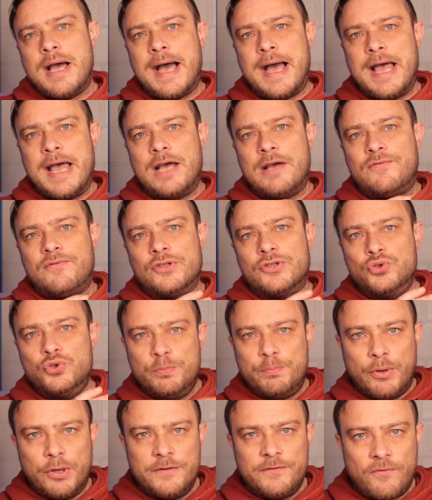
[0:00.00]
I have a
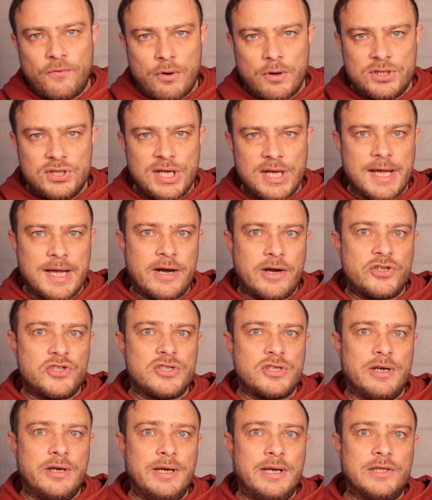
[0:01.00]
2.4
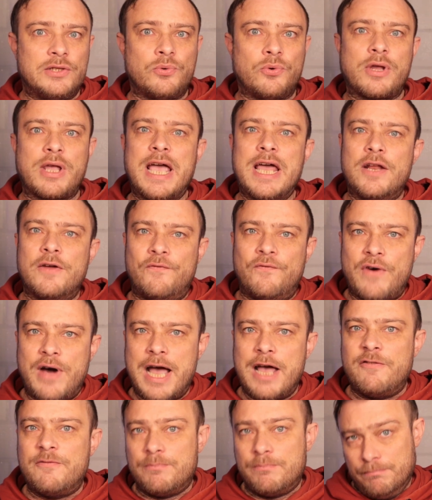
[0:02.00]
GHz network and a
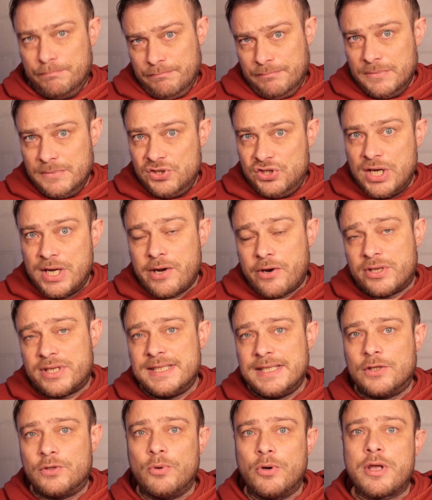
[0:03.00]
5
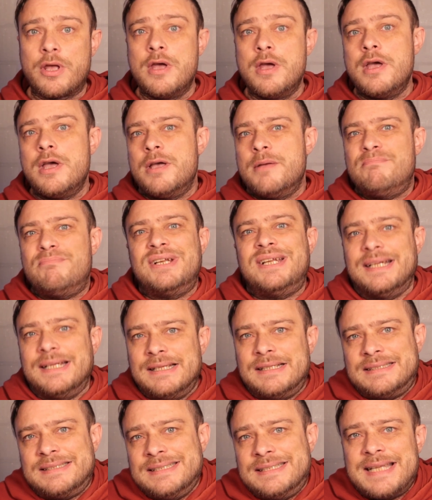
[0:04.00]
GHz network, but
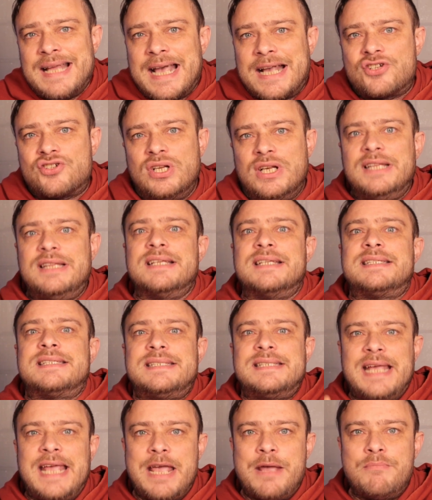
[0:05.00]
it is actually the
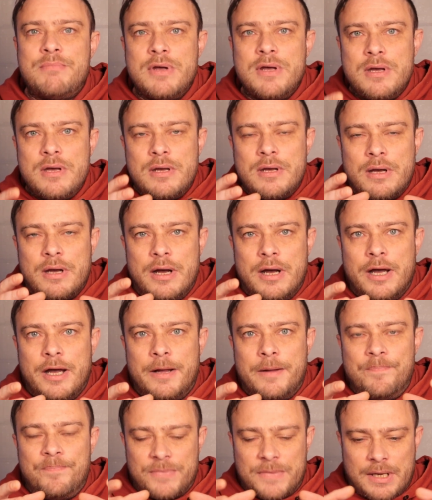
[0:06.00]
same
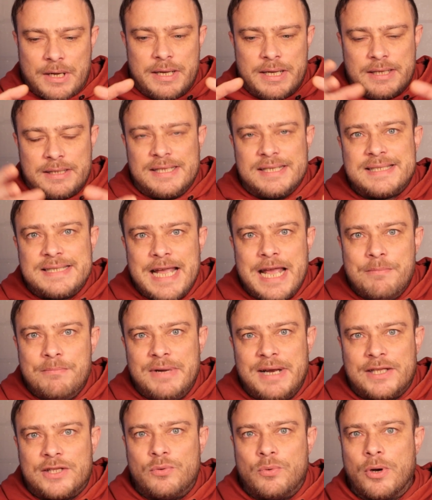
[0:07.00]

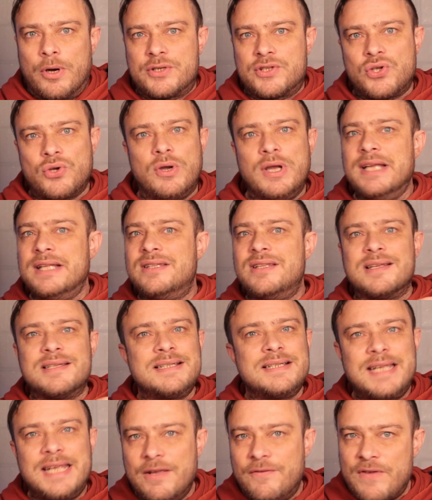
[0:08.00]
network, so it
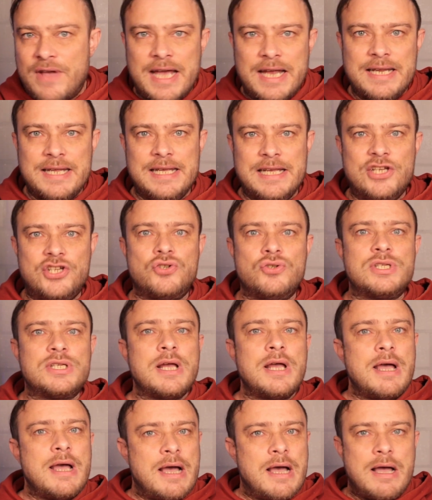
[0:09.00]
doesn't give any issues.
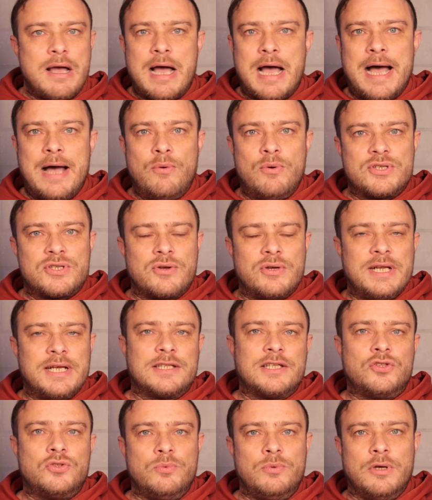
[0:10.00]
I was
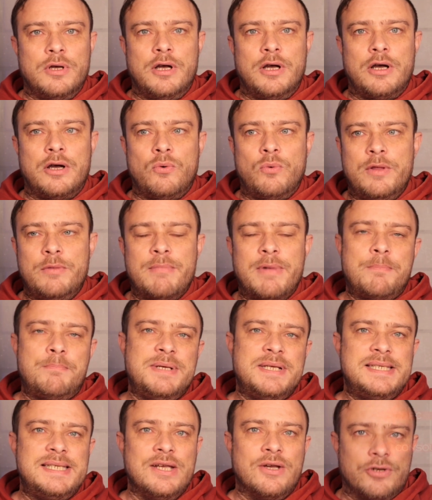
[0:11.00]
connected to, with my
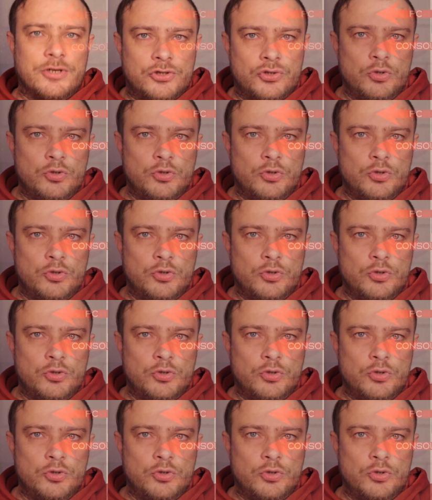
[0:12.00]
PC on a